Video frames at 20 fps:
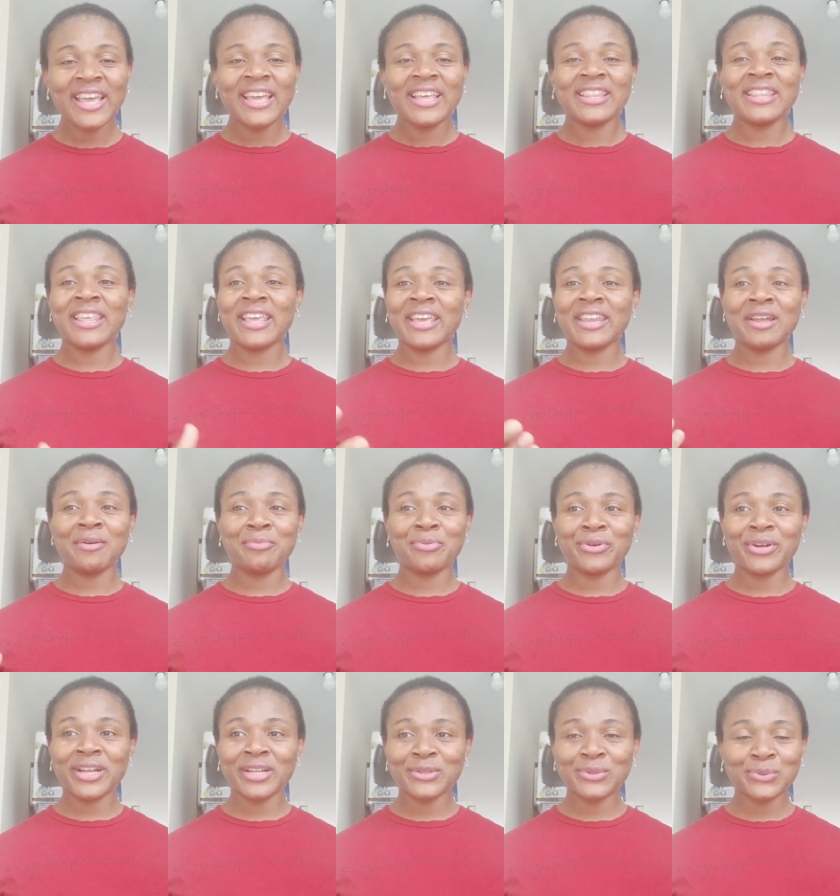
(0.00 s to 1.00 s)
The elder
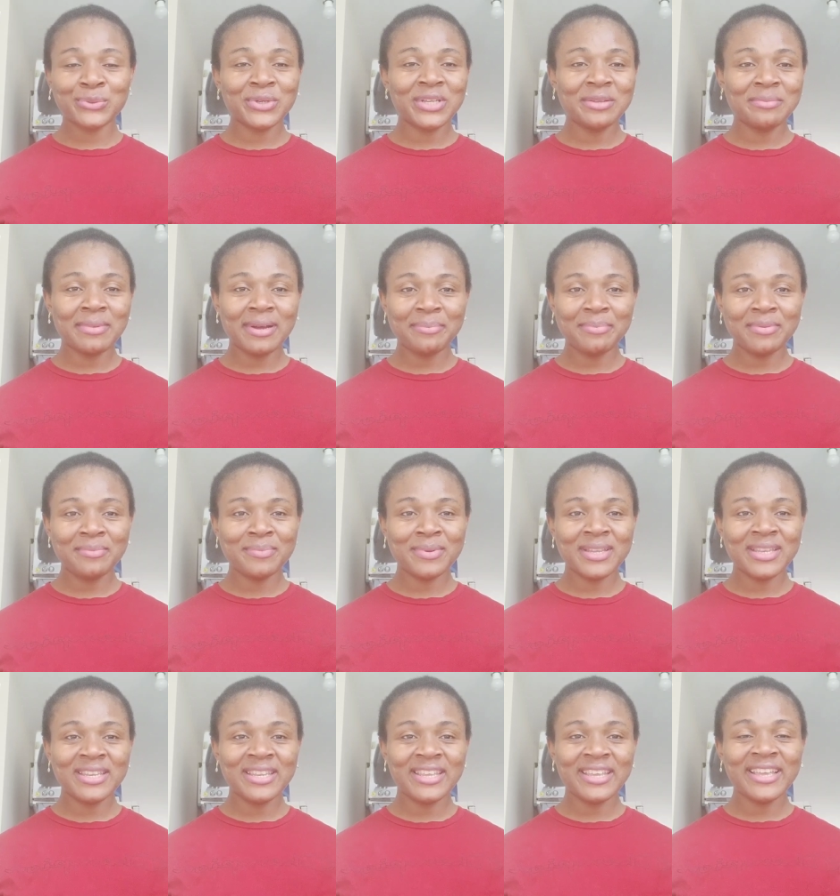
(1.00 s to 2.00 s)
brother told him happy
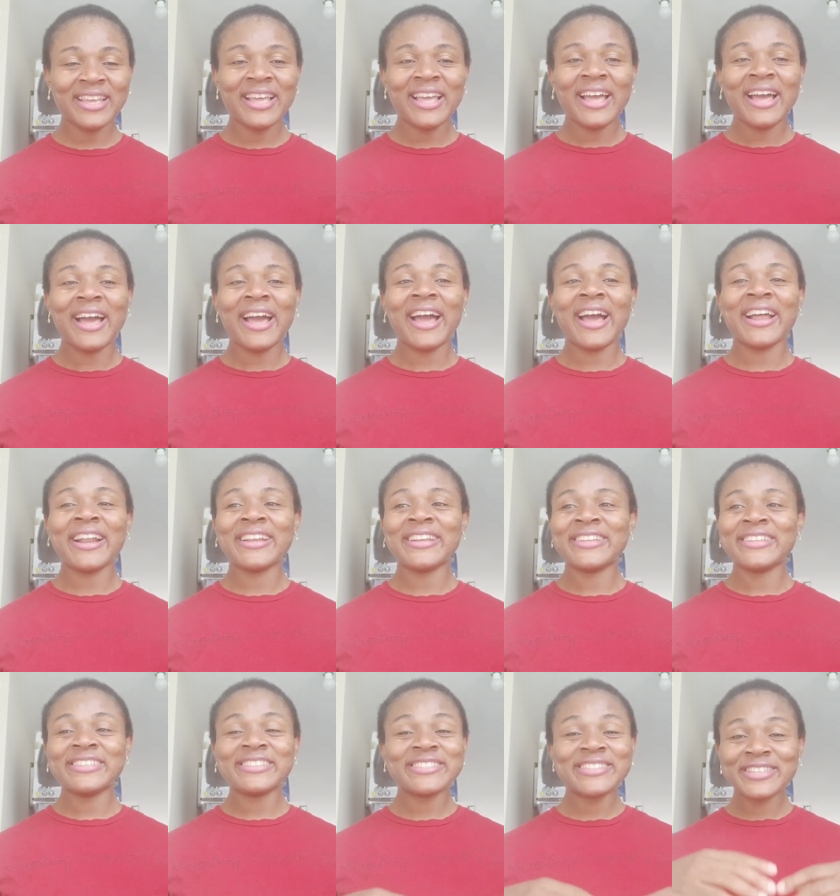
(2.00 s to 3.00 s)
birthday,
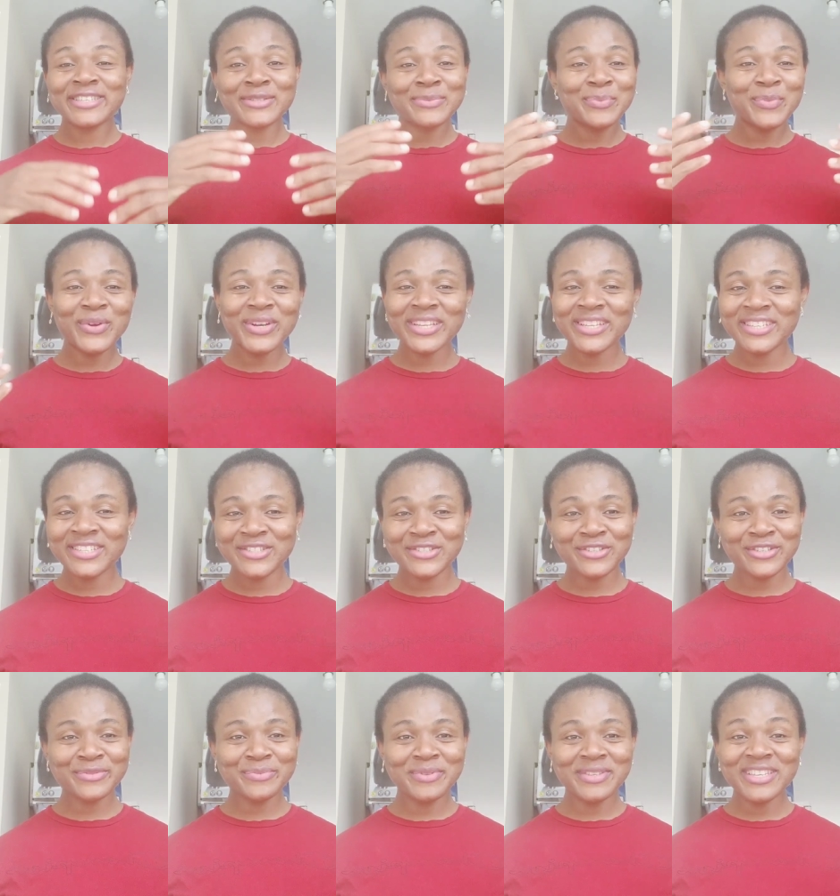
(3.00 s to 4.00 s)
and since morning he's
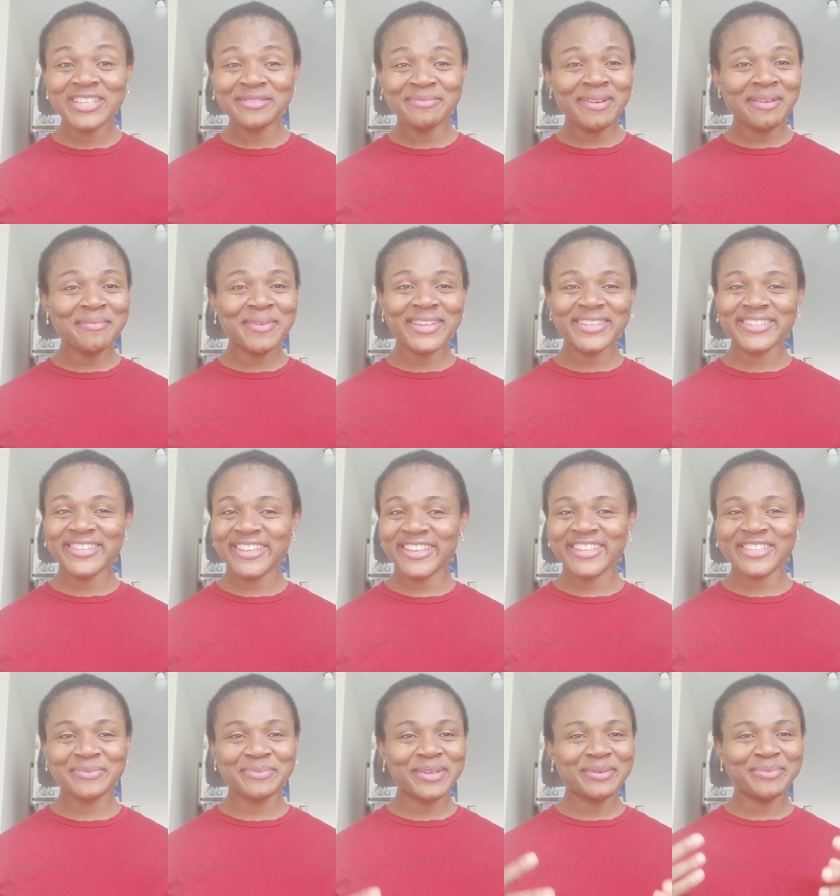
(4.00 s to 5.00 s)
just been, it's my birthday,
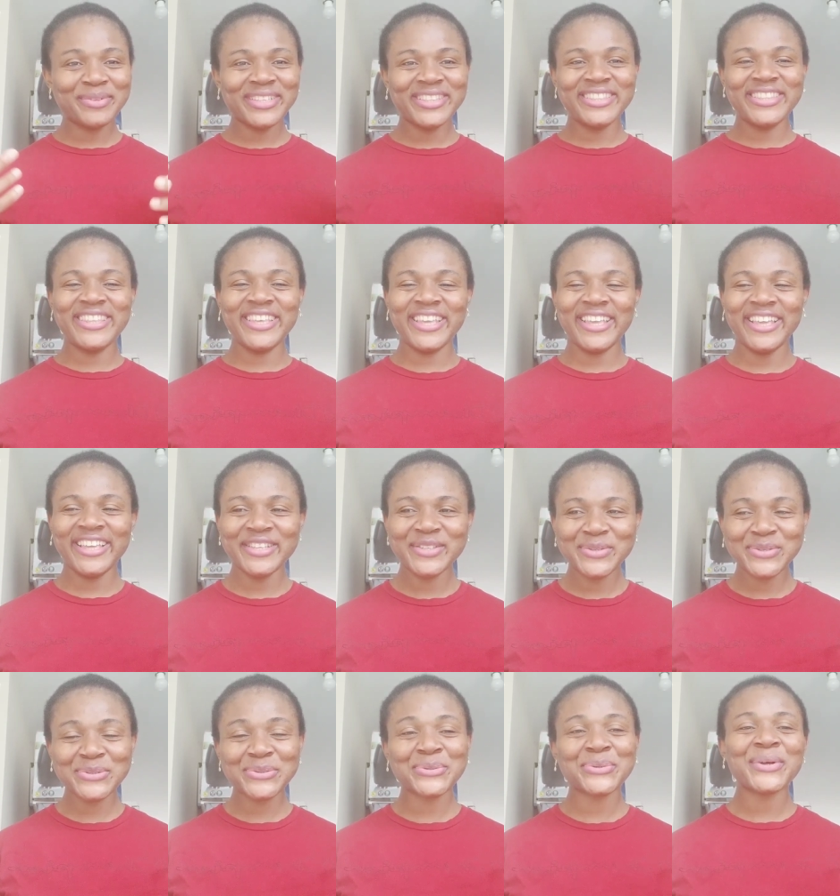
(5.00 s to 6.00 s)
it's my birthday.
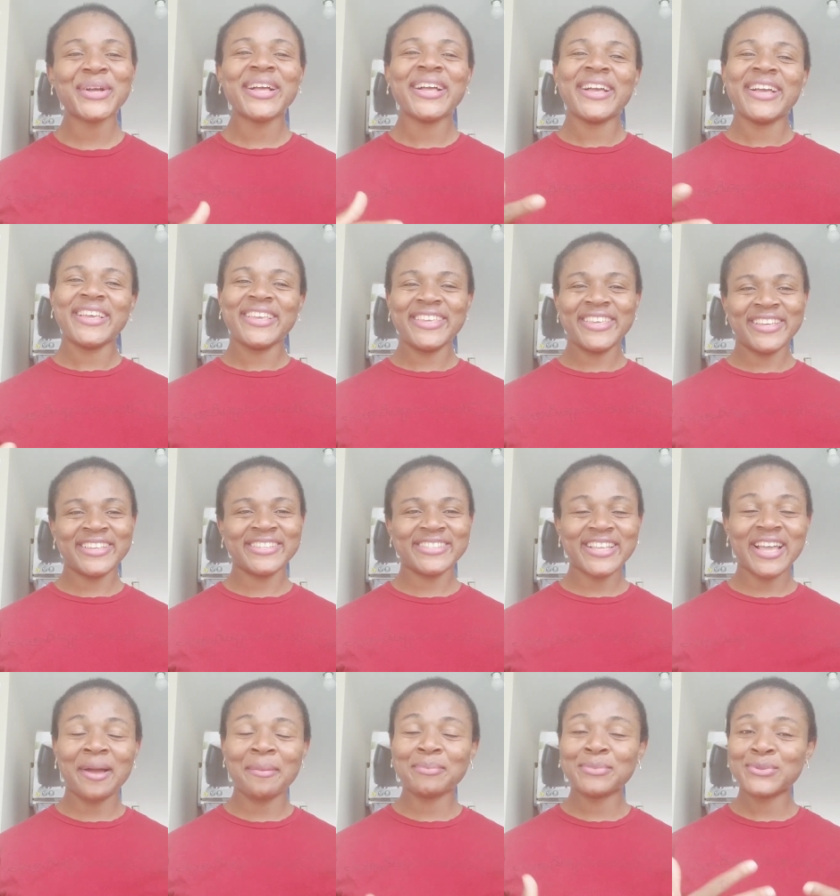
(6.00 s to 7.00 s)
So yes,
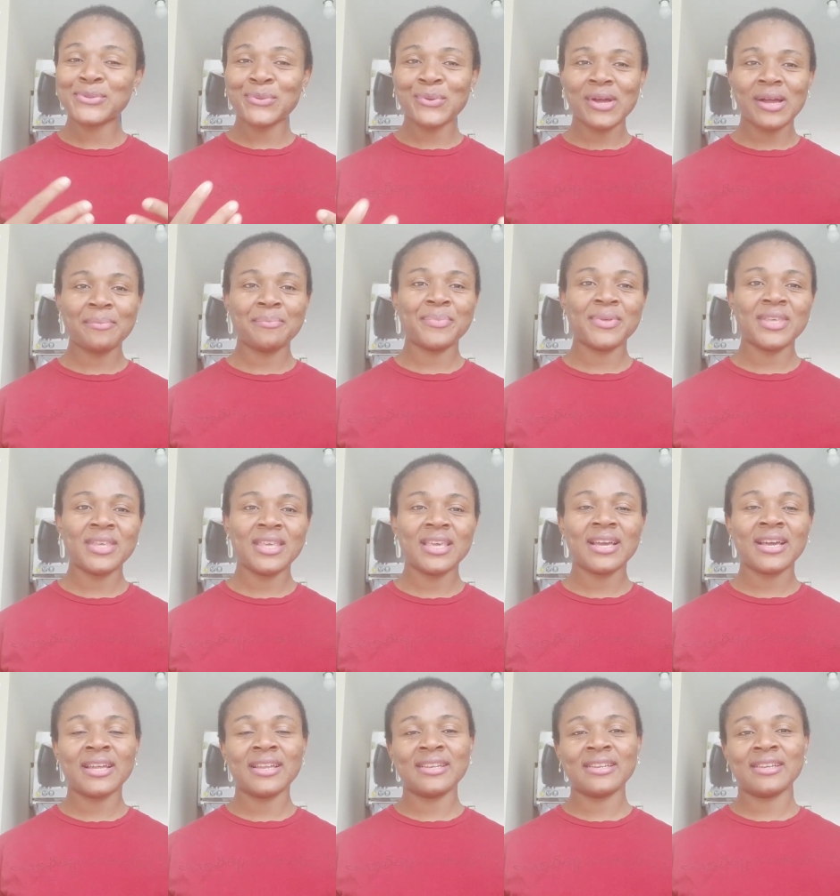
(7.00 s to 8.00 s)
I'm so happy,
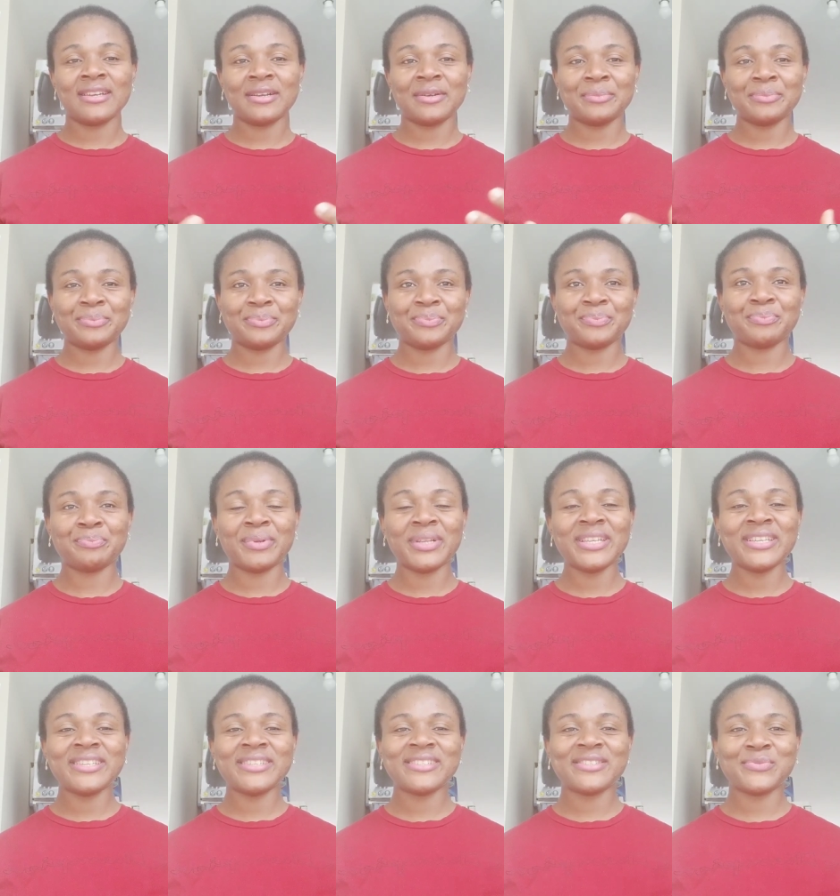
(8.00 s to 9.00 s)
and
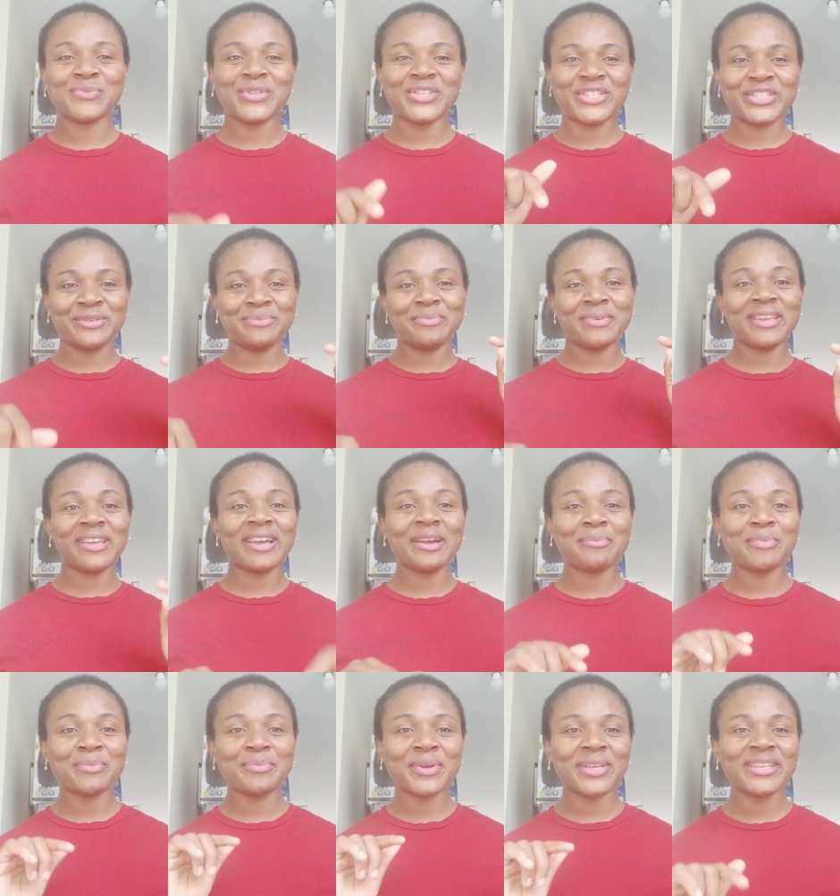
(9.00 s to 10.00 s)
please wish him a
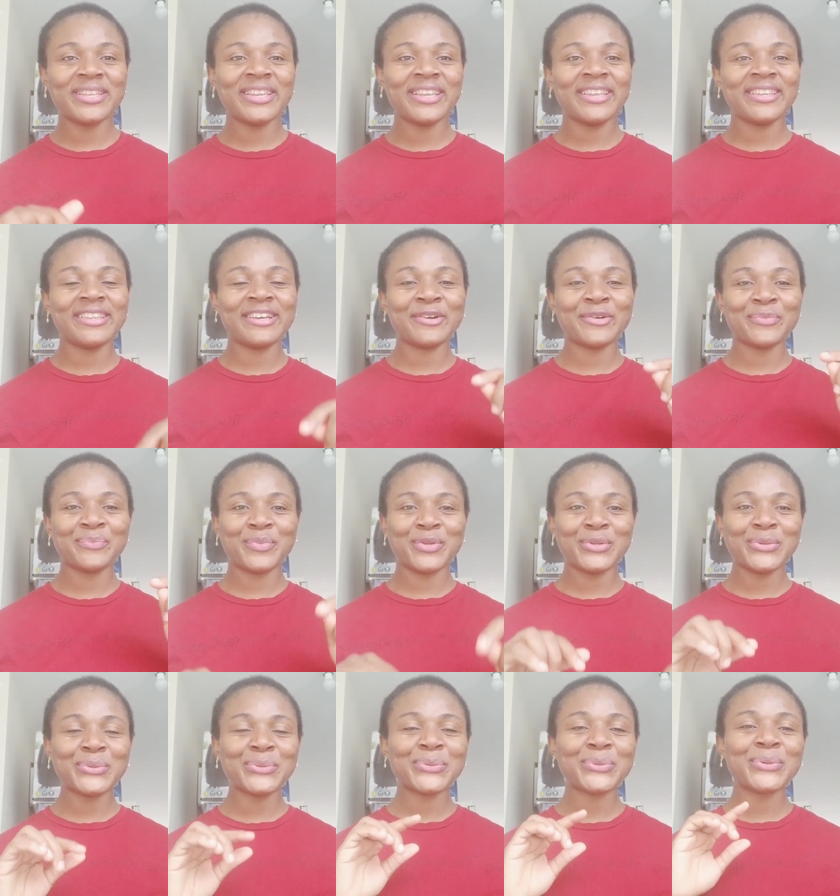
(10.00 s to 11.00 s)
happy birthday down
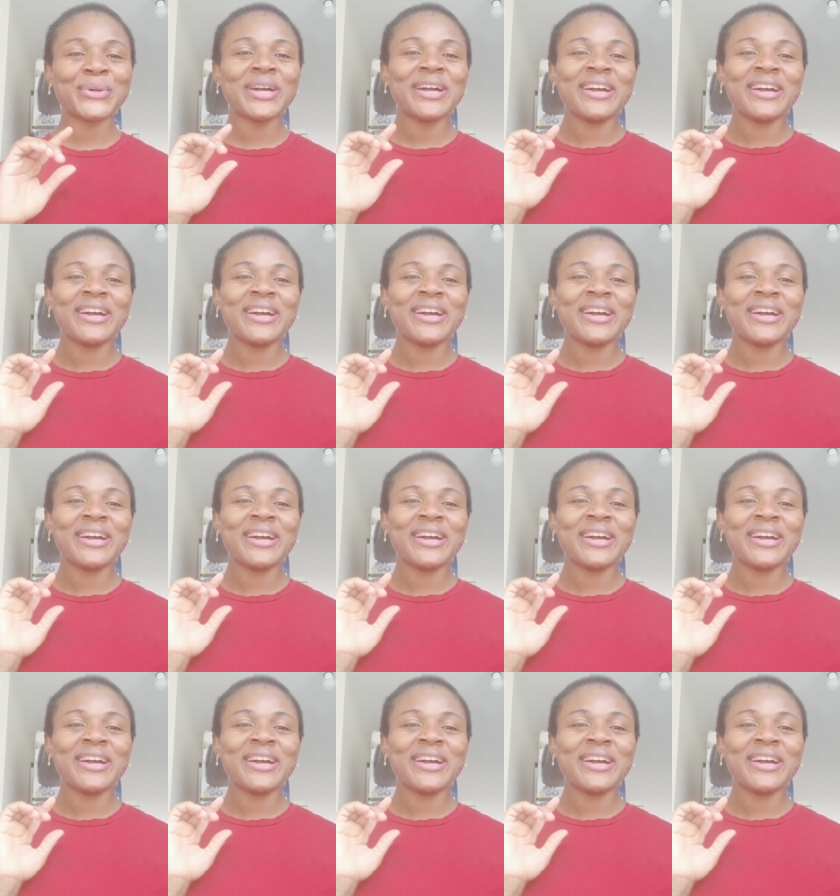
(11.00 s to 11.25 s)
below.